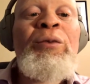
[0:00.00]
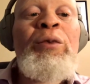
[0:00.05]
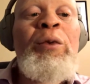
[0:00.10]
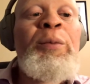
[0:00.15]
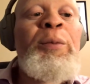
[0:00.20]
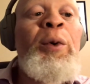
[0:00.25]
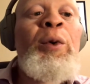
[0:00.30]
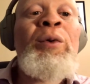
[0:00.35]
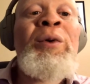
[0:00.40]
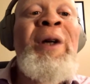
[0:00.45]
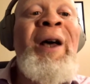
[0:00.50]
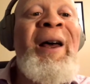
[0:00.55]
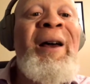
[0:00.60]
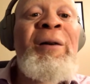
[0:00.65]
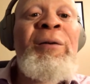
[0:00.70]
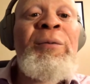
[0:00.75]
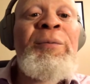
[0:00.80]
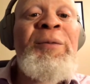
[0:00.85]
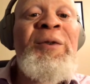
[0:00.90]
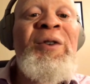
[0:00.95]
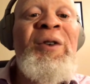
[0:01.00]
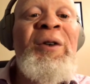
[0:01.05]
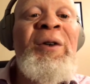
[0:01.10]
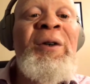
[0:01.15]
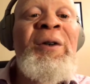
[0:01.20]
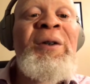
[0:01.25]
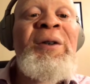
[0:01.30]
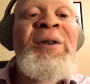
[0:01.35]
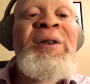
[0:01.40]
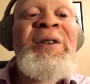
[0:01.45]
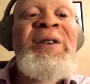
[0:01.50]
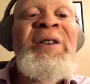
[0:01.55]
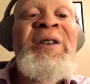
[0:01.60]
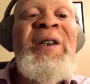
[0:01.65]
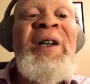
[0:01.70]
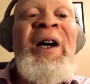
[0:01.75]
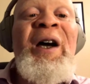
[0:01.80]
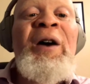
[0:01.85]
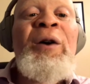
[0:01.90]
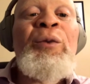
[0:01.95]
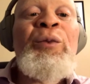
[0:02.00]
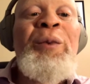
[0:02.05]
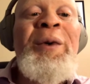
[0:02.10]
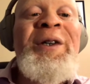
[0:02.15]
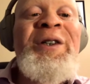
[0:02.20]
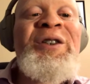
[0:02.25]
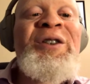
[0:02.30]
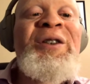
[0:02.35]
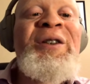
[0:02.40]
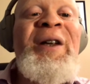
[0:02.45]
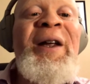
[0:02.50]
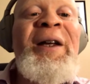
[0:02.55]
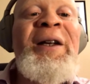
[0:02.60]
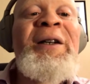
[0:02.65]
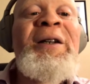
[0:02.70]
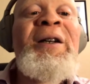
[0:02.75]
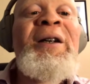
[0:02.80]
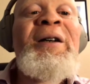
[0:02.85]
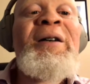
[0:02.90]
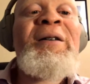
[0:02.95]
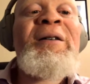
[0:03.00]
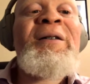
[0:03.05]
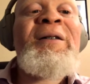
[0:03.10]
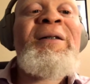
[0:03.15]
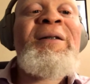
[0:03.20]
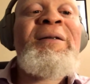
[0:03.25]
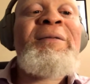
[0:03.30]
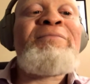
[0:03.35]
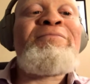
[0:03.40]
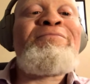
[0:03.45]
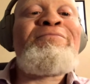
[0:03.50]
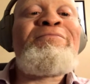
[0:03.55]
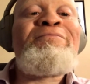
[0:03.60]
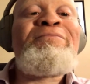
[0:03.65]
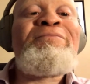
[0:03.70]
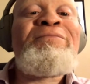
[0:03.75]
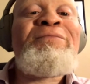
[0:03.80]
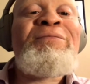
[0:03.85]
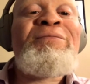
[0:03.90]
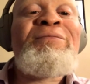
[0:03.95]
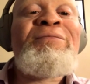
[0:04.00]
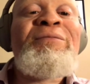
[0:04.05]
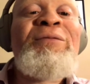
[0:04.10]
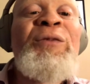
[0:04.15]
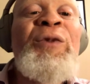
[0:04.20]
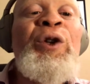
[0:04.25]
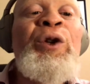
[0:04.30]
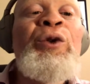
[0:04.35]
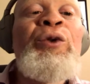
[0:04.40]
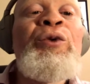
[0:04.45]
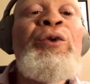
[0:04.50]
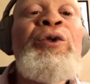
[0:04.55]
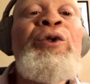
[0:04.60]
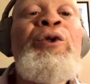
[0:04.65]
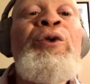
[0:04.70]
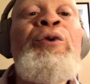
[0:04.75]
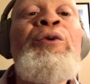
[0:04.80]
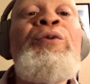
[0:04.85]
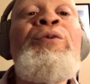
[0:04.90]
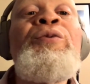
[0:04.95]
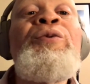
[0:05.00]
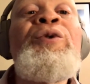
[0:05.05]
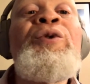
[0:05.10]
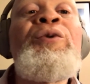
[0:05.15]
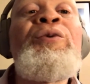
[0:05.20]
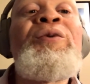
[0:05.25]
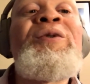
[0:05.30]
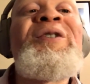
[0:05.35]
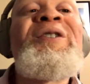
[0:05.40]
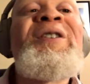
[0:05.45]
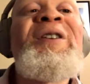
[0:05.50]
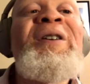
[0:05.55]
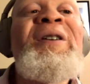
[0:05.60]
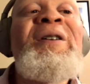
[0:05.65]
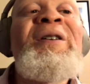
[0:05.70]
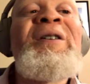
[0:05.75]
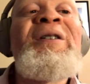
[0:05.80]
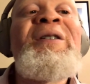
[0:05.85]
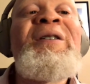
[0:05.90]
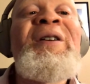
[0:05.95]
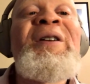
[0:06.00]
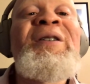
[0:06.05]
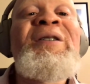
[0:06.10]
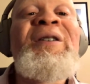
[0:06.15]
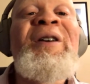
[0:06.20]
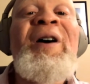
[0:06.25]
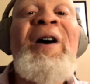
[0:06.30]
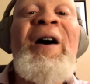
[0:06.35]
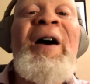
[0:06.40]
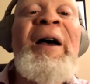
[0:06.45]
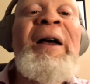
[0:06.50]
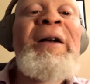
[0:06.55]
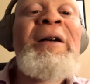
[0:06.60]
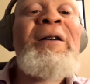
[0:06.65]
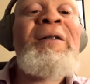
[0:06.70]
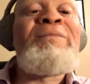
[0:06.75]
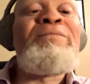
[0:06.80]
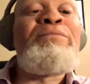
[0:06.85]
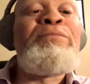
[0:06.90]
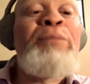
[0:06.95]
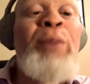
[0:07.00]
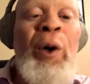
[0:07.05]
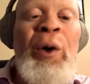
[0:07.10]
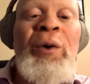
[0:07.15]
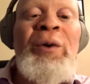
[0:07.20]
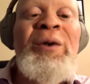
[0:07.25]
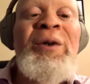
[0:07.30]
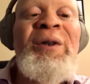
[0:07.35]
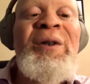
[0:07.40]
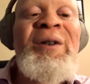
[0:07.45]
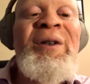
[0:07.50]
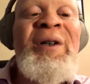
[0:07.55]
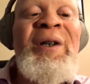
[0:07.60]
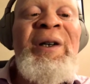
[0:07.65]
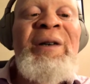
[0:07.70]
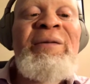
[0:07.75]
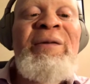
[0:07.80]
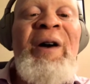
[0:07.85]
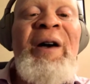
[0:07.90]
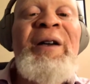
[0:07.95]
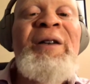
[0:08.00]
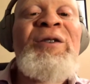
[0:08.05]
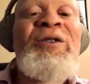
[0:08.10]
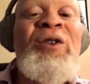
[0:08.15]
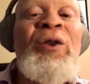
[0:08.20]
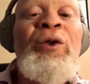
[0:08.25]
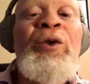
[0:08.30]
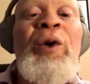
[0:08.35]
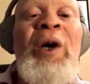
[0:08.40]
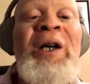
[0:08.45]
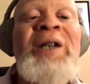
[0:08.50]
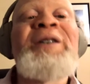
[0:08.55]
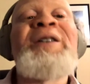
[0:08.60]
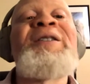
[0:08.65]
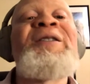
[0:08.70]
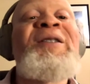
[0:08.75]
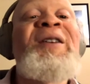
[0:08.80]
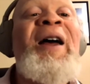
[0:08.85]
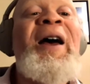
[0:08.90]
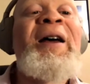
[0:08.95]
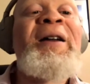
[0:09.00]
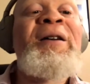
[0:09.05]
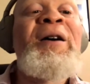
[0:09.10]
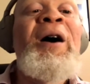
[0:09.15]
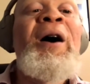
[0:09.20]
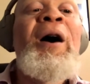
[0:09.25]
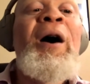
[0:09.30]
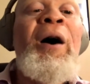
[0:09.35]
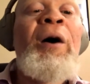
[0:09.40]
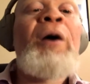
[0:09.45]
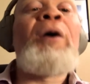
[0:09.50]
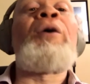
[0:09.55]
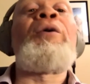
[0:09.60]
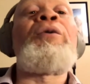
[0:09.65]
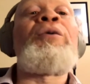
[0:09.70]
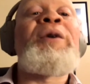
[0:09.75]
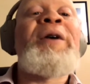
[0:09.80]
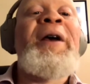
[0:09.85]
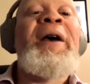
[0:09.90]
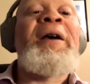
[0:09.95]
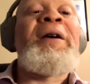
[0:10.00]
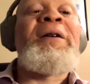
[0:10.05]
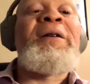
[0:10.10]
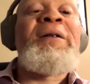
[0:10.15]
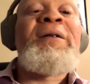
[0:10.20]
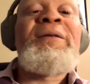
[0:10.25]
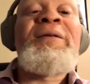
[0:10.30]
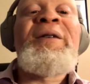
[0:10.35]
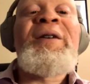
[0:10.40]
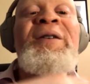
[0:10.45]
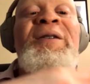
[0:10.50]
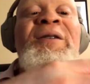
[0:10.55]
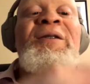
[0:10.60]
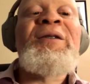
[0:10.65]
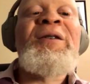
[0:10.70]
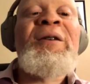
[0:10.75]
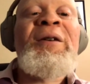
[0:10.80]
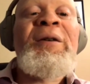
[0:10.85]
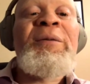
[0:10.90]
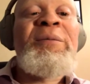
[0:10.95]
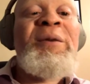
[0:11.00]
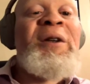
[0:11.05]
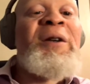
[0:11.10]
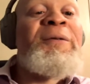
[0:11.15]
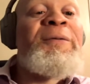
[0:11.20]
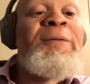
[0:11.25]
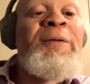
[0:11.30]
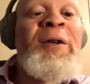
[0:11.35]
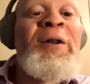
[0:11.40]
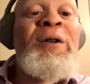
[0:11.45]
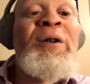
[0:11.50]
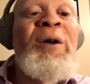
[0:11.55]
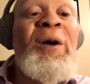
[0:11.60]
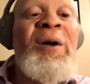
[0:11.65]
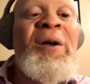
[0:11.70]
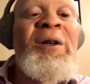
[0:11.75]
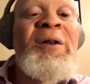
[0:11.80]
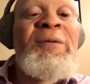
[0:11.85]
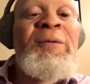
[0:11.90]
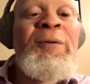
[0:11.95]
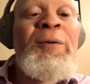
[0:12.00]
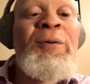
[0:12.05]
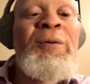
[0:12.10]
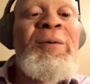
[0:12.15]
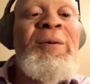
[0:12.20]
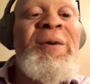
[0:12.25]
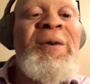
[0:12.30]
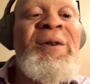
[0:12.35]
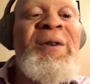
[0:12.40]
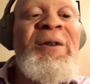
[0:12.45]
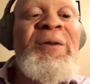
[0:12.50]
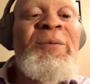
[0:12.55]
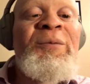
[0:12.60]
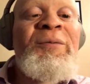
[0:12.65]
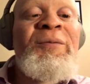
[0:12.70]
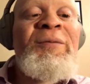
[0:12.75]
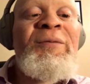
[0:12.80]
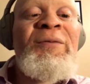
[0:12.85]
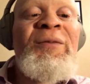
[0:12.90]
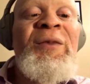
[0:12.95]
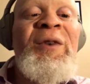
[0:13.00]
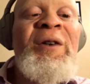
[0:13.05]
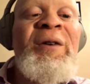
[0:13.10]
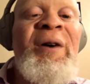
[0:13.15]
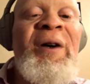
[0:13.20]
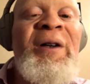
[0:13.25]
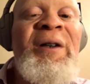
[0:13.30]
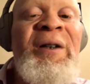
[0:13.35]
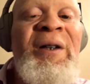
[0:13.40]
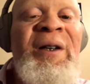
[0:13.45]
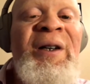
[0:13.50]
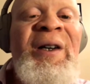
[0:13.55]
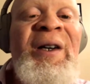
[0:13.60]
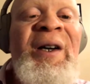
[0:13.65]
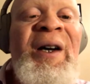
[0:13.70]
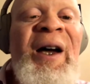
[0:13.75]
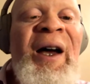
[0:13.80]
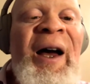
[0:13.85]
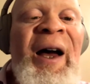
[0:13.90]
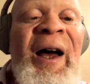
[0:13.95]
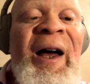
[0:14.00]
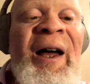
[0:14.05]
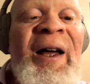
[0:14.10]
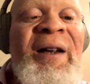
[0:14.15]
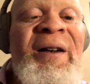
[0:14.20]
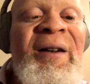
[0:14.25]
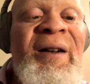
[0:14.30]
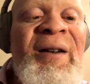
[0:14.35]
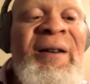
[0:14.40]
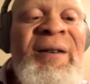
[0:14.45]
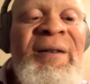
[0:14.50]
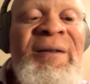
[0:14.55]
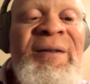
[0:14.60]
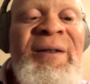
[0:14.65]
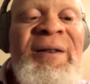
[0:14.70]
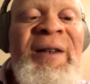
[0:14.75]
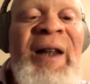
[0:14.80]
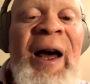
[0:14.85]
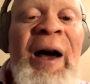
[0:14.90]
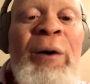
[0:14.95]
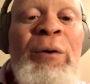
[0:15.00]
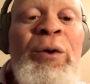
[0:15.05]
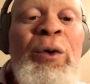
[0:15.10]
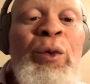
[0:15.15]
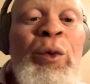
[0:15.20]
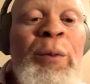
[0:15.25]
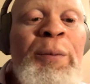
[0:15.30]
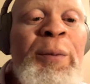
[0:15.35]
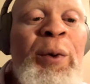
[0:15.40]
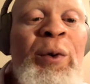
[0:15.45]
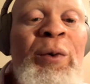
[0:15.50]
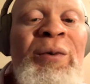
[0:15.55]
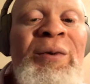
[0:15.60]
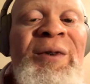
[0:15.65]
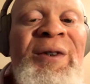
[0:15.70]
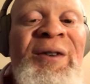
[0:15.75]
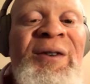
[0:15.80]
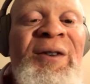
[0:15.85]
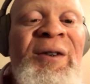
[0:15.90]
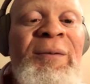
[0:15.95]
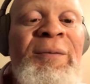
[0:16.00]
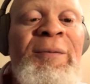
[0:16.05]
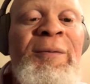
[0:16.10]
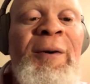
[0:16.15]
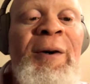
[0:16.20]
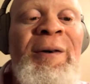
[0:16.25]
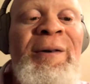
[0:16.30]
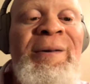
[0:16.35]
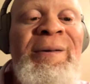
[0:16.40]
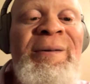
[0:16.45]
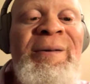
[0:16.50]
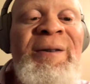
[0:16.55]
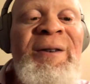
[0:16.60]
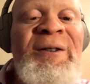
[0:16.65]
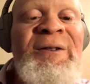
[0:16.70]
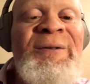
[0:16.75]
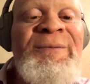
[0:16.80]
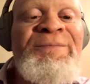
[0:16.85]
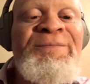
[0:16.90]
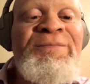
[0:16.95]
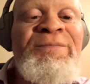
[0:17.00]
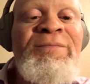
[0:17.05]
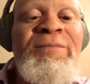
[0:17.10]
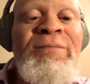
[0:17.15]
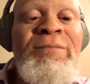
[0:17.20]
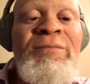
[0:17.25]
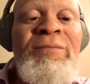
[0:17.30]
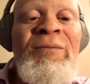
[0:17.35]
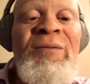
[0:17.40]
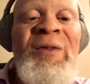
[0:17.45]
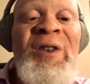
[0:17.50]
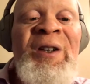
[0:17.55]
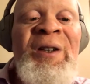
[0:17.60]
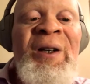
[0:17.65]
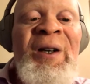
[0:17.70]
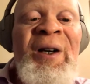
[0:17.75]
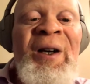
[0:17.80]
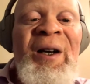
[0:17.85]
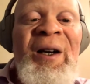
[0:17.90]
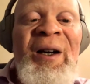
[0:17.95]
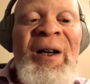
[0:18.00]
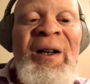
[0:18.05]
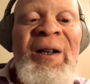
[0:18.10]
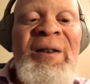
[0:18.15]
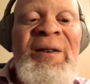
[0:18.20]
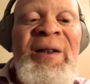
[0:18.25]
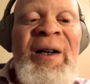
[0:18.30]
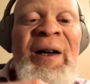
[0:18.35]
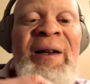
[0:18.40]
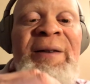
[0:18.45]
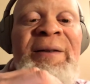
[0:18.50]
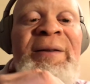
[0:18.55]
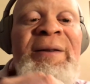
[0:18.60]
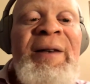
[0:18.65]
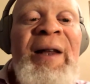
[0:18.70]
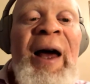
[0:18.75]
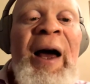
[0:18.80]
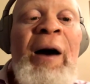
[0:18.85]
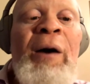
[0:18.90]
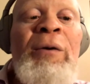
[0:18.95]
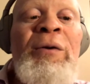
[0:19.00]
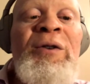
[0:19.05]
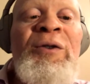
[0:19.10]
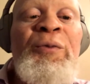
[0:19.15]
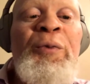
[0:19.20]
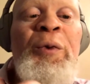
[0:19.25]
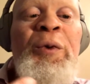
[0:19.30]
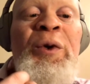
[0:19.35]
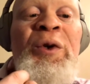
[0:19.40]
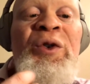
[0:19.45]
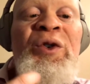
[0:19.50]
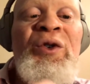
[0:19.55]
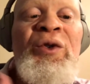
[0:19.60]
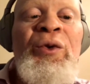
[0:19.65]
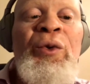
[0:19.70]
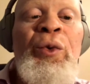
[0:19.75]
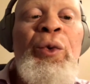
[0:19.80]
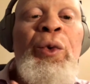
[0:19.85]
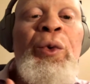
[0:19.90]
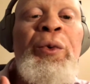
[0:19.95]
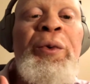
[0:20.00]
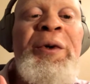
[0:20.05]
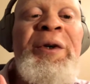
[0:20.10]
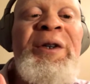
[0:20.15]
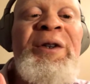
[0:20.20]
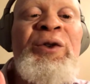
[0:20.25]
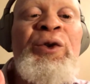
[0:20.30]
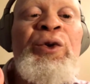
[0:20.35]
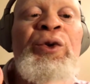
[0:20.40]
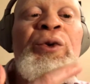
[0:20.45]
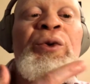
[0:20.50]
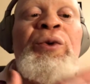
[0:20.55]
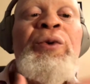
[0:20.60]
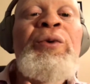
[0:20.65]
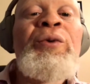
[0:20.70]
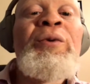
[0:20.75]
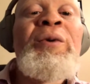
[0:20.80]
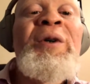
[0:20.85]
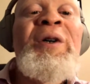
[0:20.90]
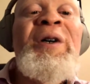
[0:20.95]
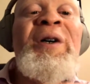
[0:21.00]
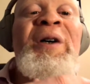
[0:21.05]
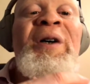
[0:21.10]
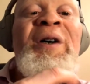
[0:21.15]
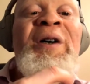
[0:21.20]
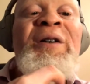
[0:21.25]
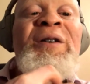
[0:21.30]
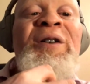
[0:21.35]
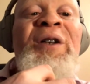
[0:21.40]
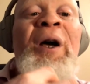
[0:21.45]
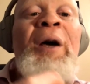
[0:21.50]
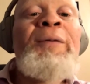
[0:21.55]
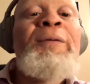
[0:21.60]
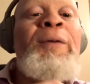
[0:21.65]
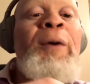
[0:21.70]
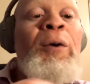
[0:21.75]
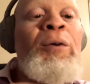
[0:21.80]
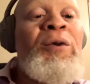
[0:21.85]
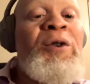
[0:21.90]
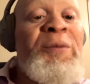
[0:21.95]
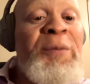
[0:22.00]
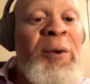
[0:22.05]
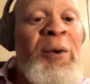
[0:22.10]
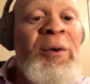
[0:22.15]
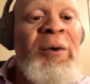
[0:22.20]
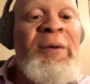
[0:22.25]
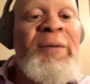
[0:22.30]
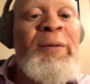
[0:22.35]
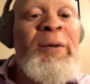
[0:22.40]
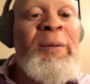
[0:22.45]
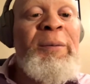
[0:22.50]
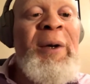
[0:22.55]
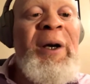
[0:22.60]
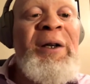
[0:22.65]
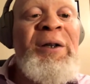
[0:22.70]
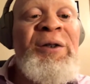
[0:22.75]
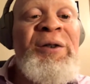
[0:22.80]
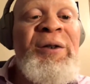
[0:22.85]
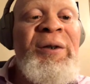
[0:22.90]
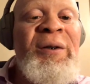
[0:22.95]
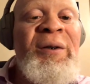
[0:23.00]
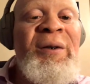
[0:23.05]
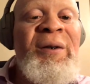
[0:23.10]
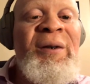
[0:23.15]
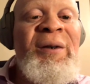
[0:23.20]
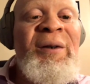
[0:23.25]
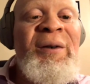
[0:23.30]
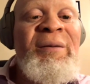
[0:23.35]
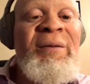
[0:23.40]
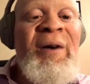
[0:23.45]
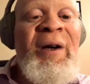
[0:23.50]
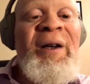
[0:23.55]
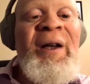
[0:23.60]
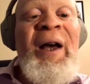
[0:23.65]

Reporter helps her, which then you you you see this kind of bond, right? So you understand. Okay, this is going to be a thing going forward, right? And now the reporter's involved. It allows for the story to divulge more information right?